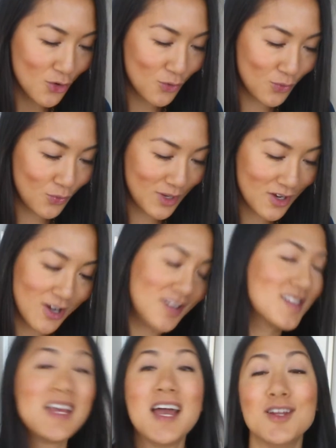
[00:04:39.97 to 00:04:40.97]
we
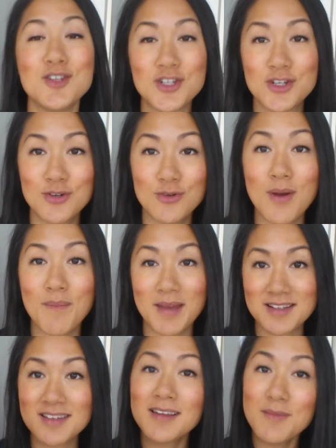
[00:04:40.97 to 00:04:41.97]
all tend to
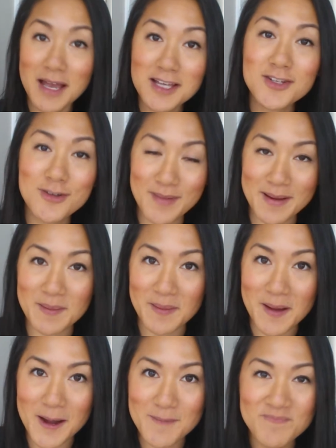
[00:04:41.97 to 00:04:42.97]
mentally masturbate a
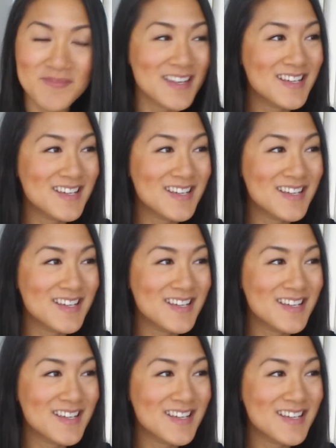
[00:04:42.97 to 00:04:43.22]
lot.